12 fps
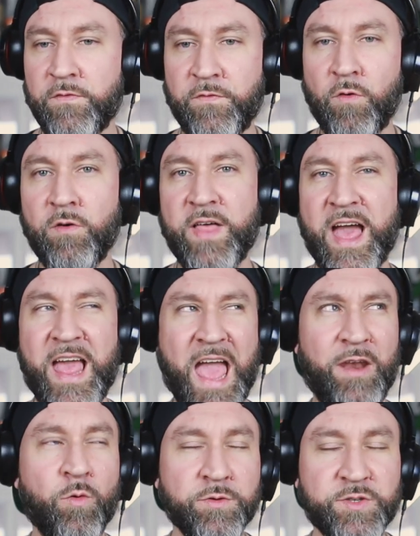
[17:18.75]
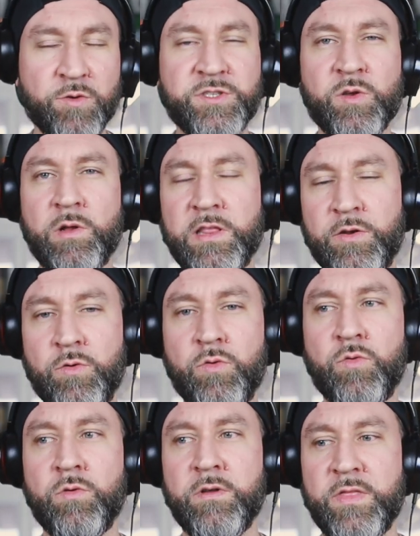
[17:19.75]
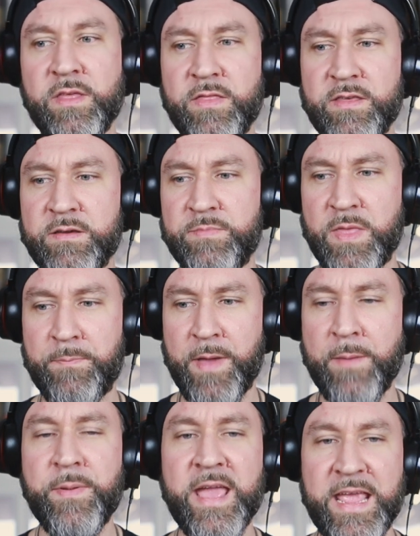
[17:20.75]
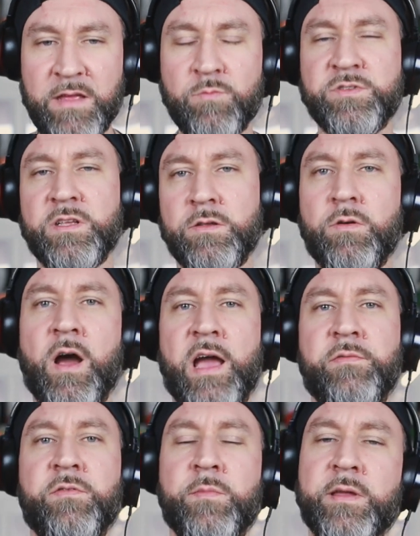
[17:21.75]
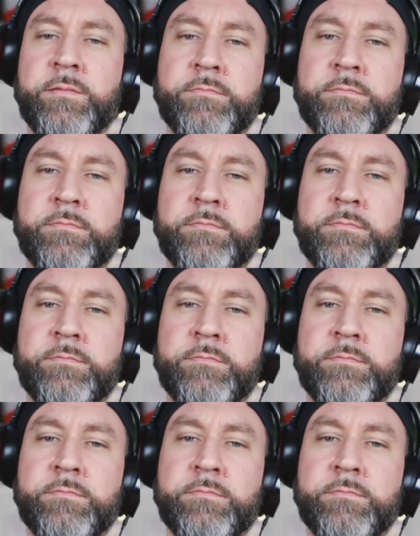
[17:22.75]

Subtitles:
for that, and it was also a little. The pepper heat was a little high for me.